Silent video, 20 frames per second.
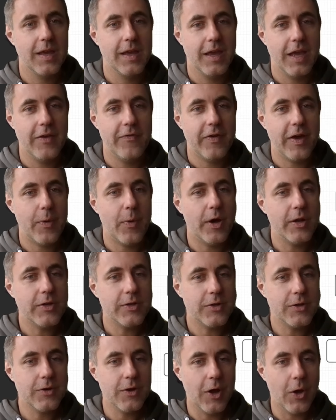If I want
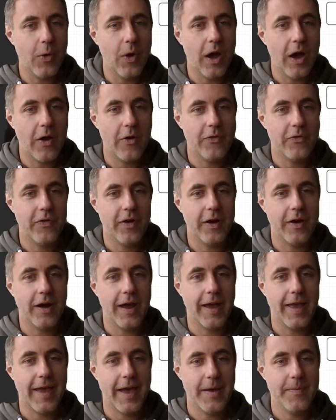to know how far
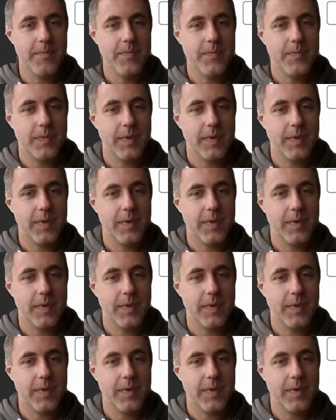I am,